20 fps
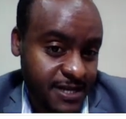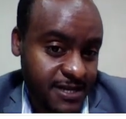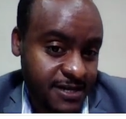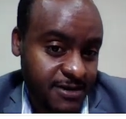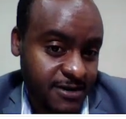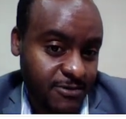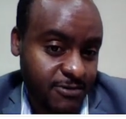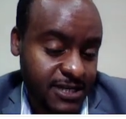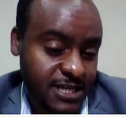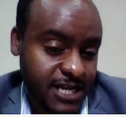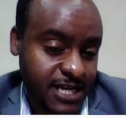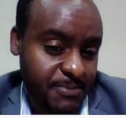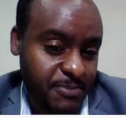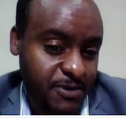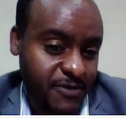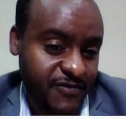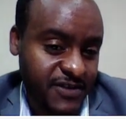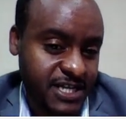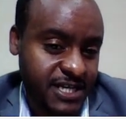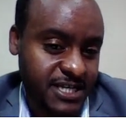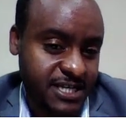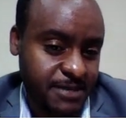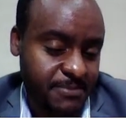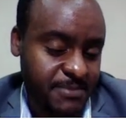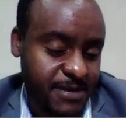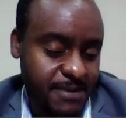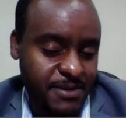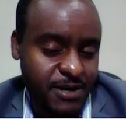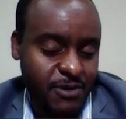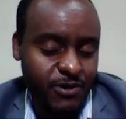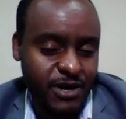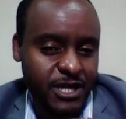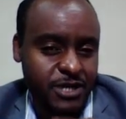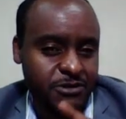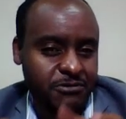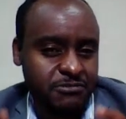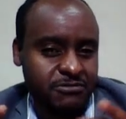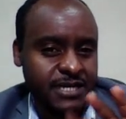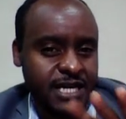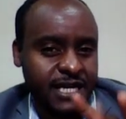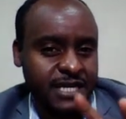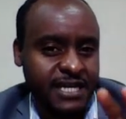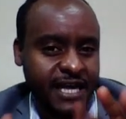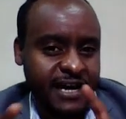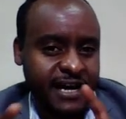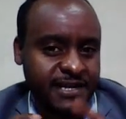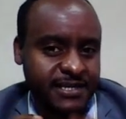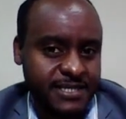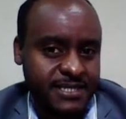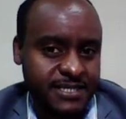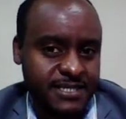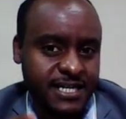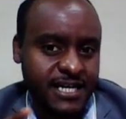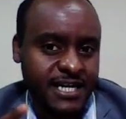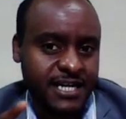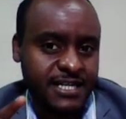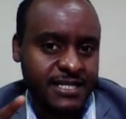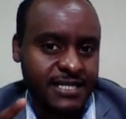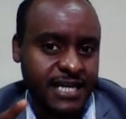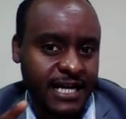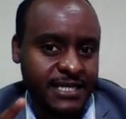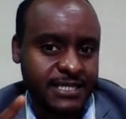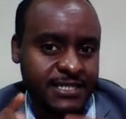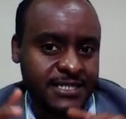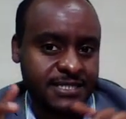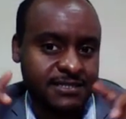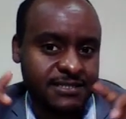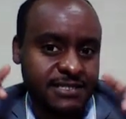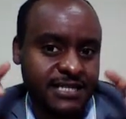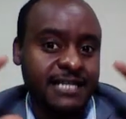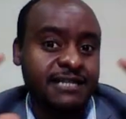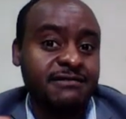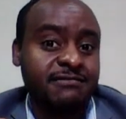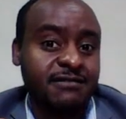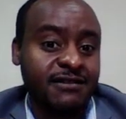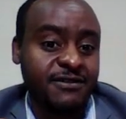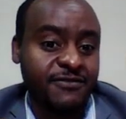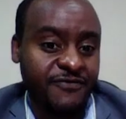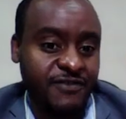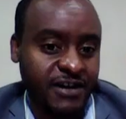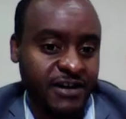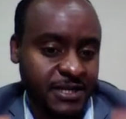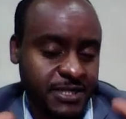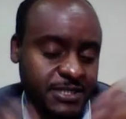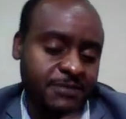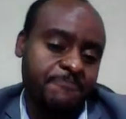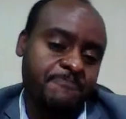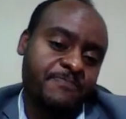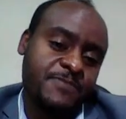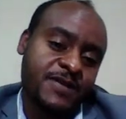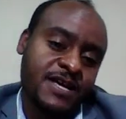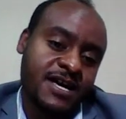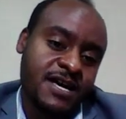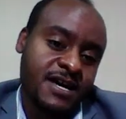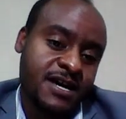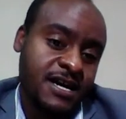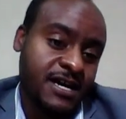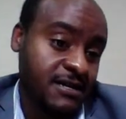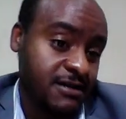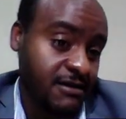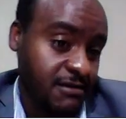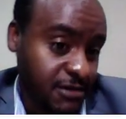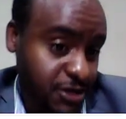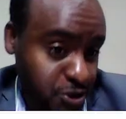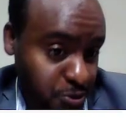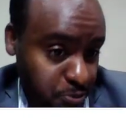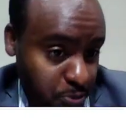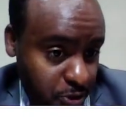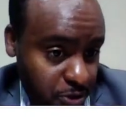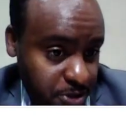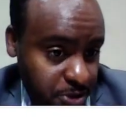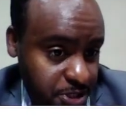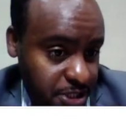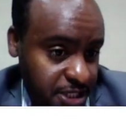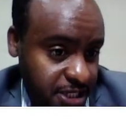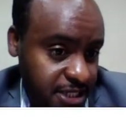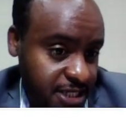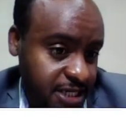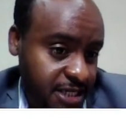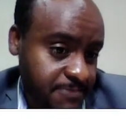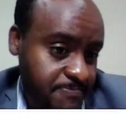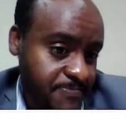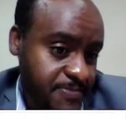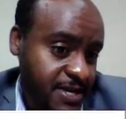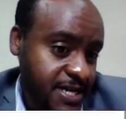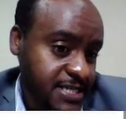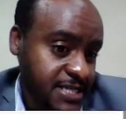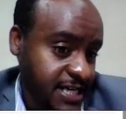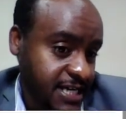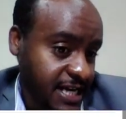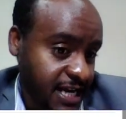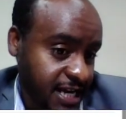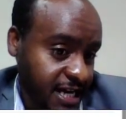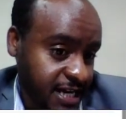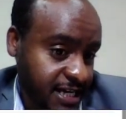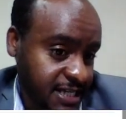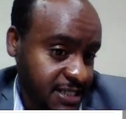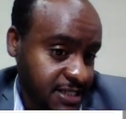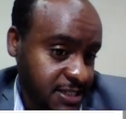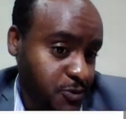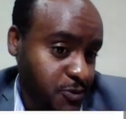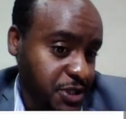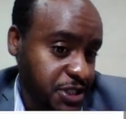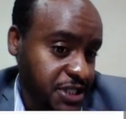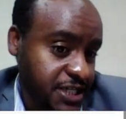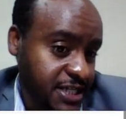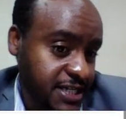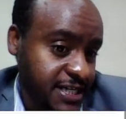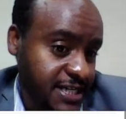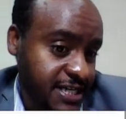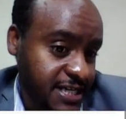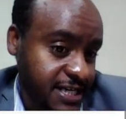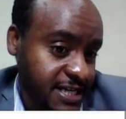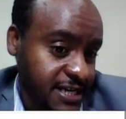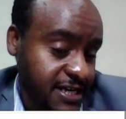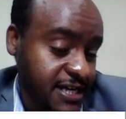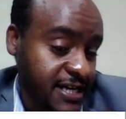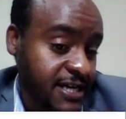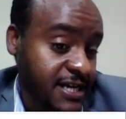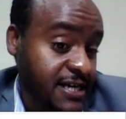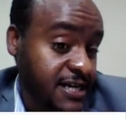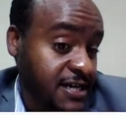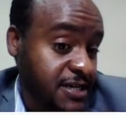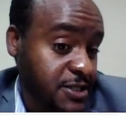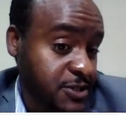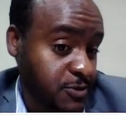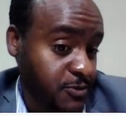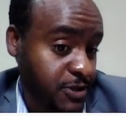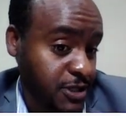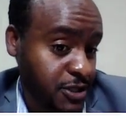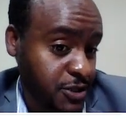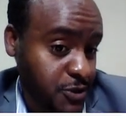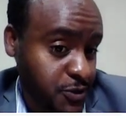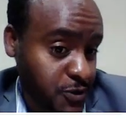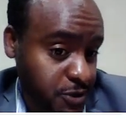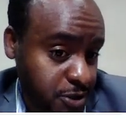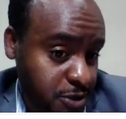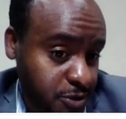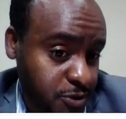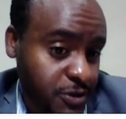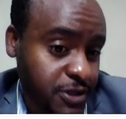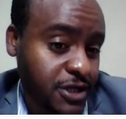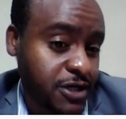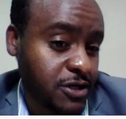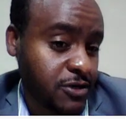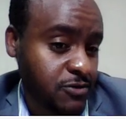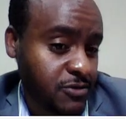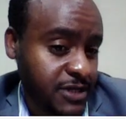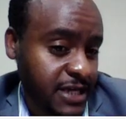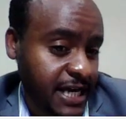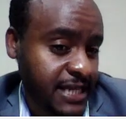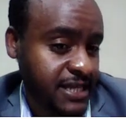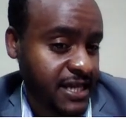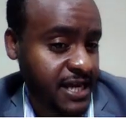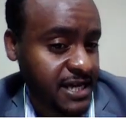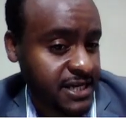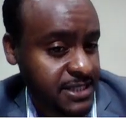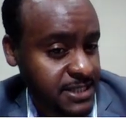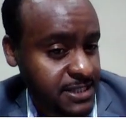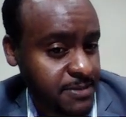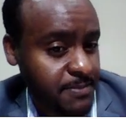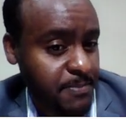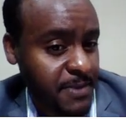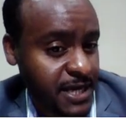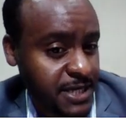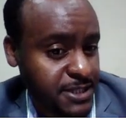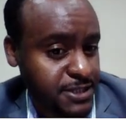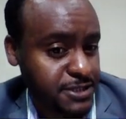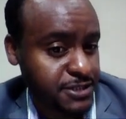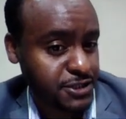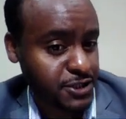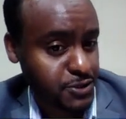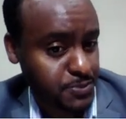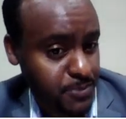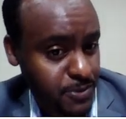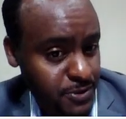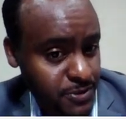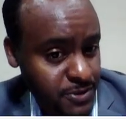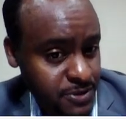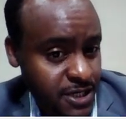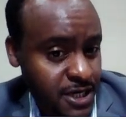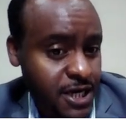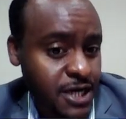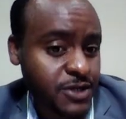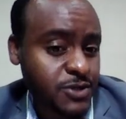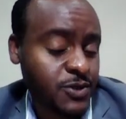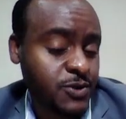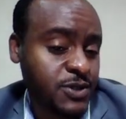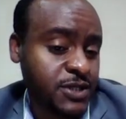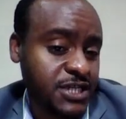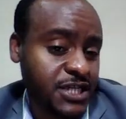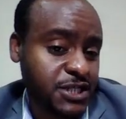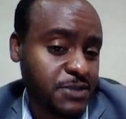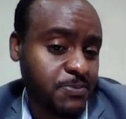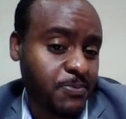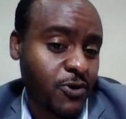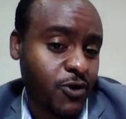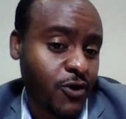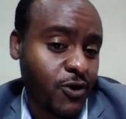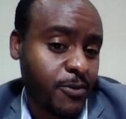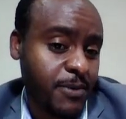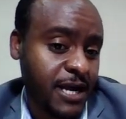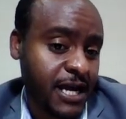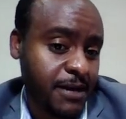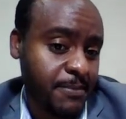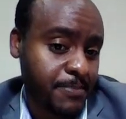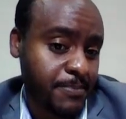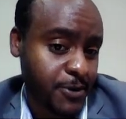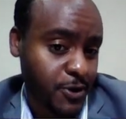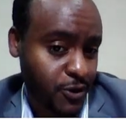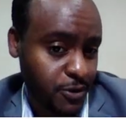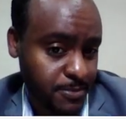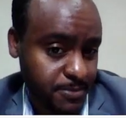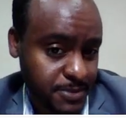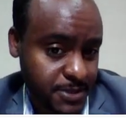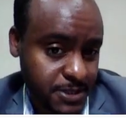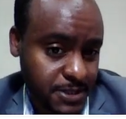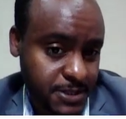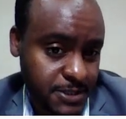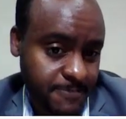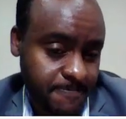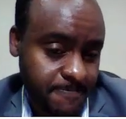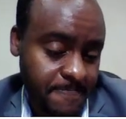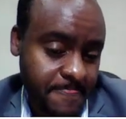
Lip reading: What type of editor? Maybe when they text in that interface, response editor, select which editor learners will use to include a text-based response to these problem prompts.